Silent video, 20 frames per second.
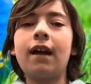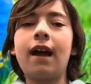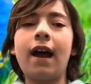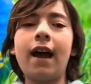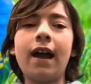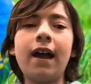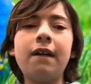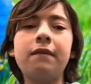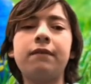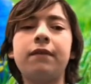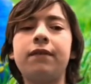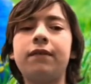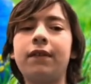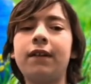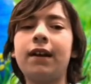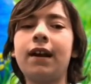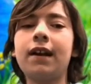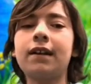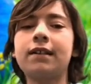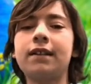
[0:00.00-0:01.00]
I have a
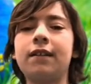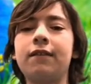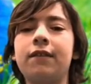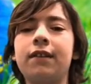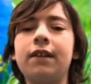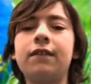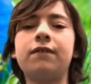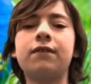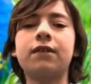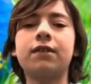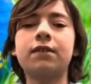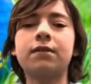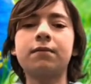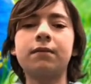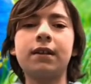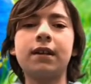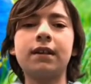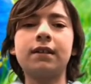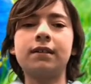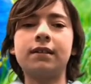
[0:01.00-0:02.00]
fun activity for
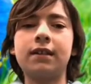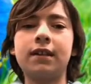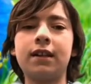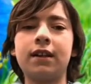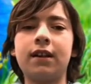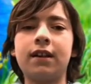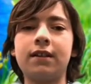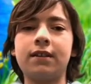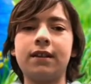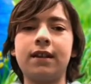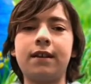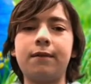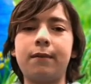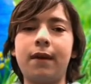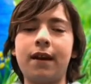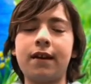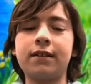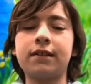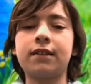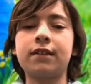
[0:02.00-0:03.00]
some kids here at
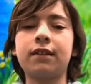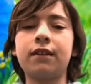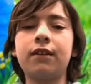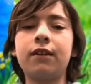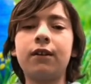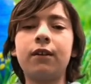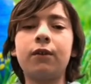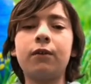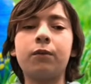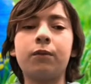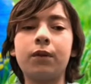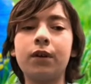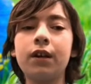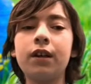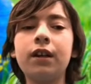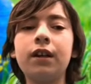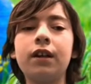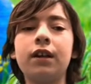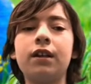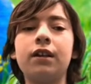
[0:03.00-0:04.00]
DMS. We're
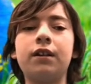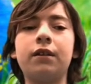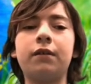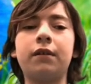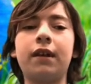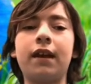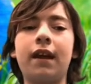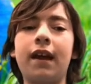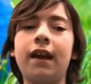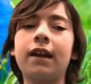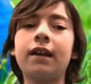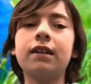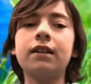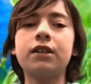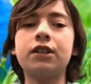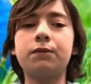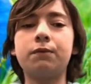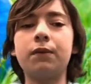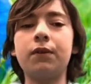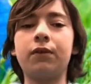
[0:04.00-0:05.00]
gonna do an egg
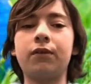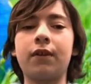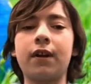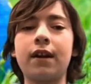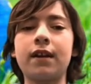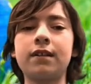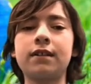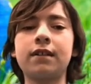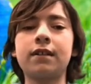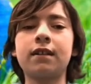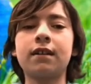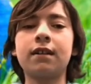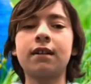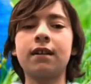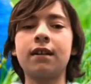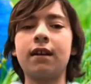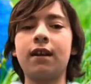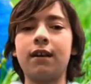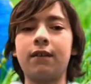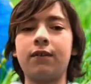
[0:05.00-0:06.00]
and spoon race.
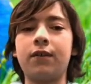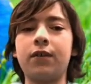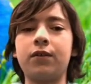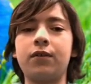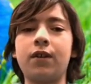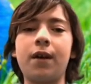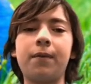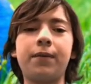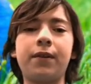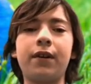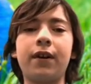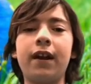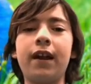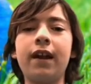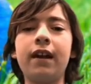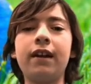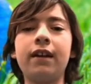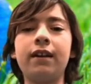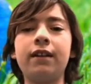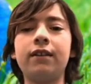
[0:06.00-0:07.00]
If you drop your
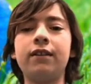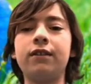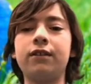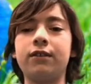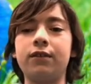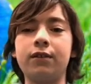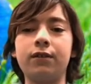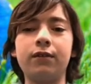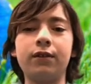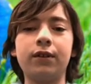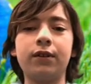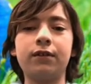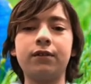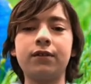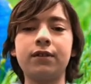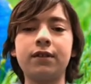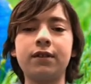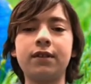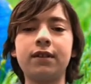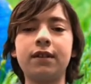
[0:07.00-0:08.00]
egg, you
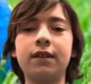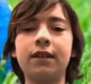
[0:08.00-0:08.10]
lose.